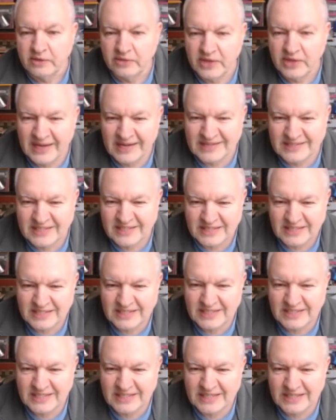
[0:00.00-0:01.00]
That's
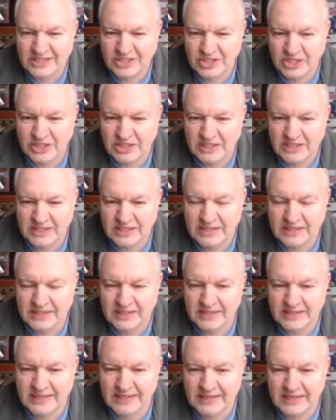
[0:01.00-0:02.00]
essentially
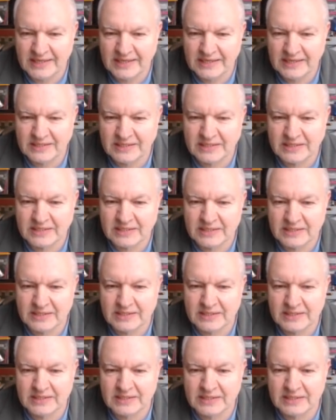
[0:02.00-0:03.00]
it.
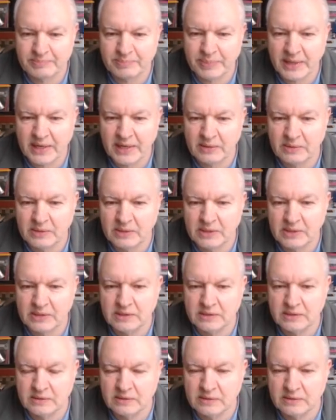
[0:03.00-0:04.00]

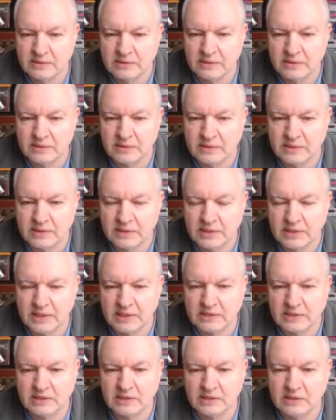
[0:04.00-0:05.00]
Power
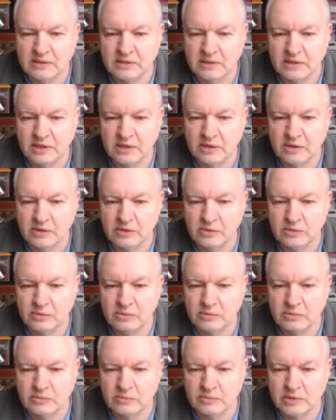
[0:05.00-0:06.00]
connector can
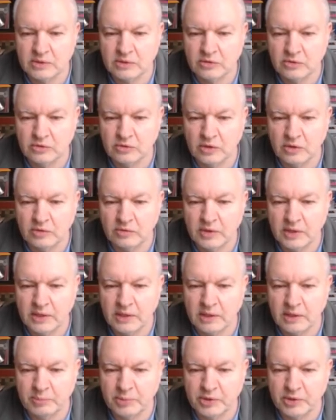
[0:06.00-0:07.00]
go, it could go there.
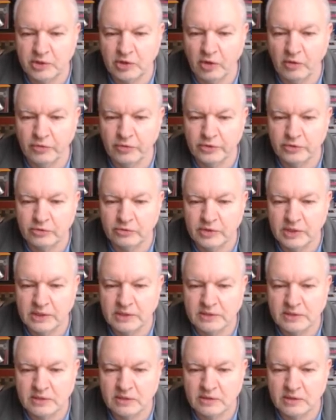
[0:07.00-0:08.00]
I'll put it on the
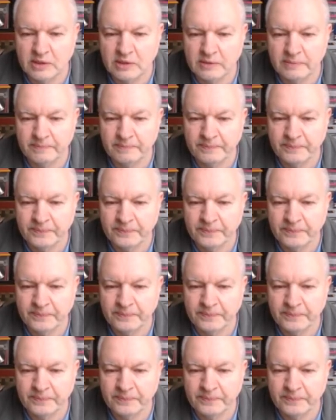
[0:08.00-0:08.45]
grid so that